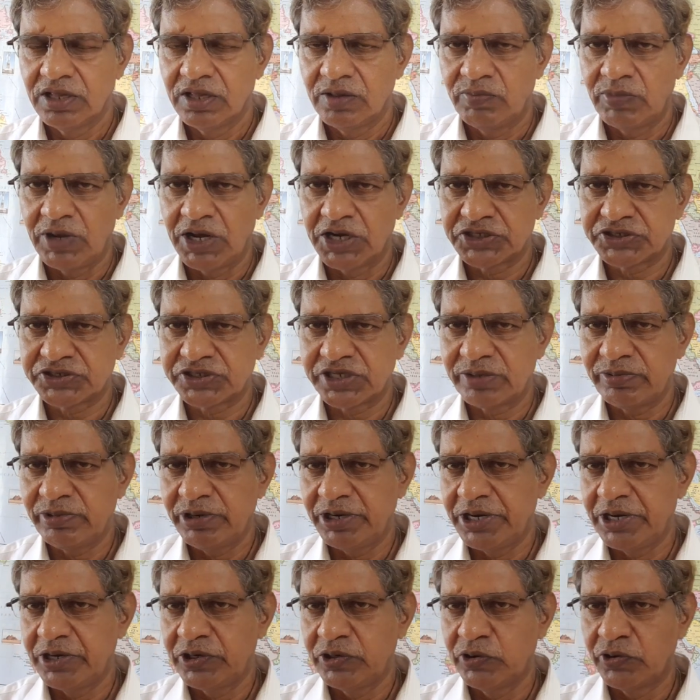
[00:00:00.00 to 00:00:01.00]
Master
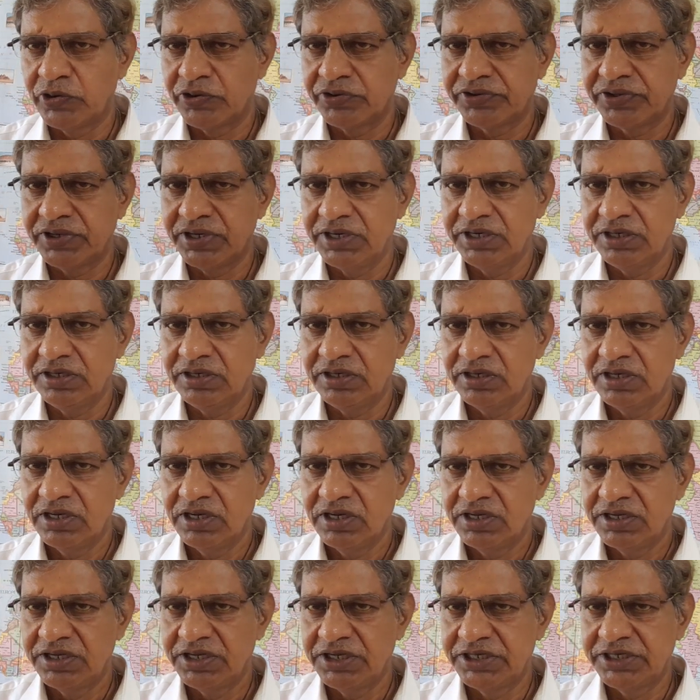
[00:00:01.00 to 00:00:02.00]
will endorse it.
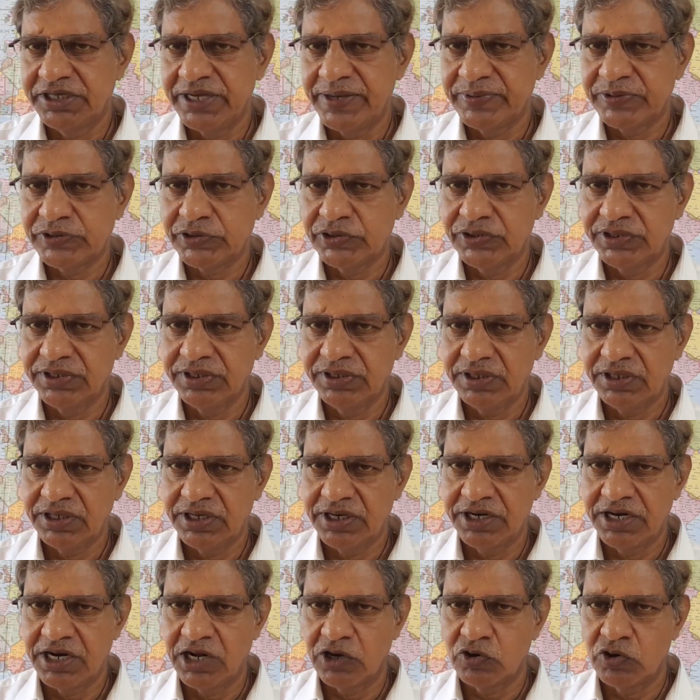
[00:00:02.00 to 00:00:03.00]
He gives you
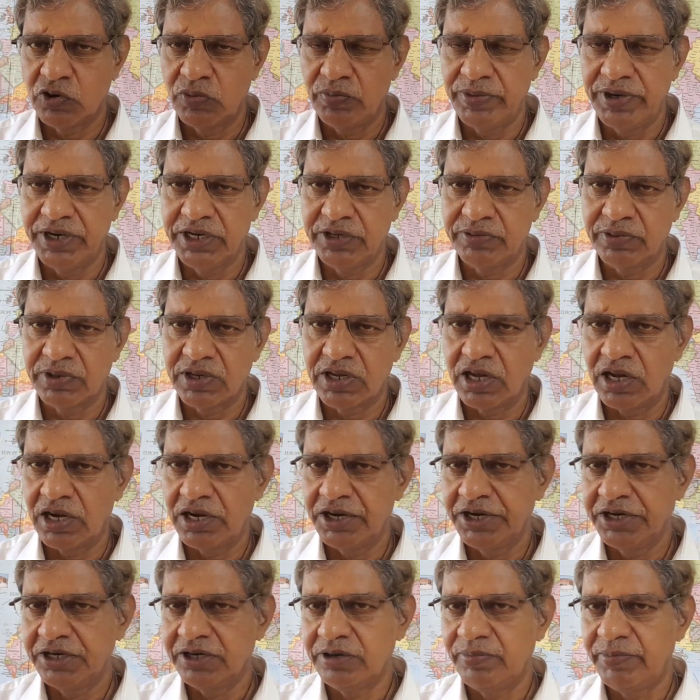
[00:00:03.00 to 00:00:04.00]
a document, we call
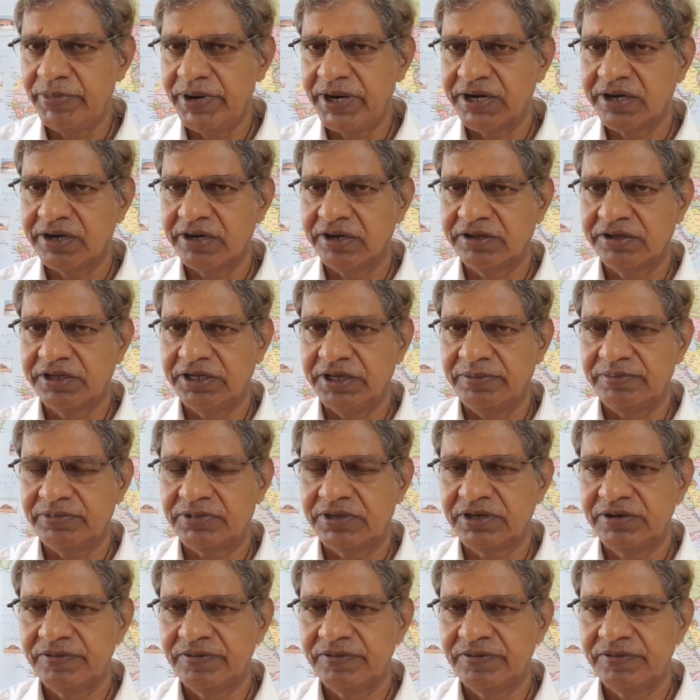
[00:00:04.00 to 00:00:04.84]
it mate receipt.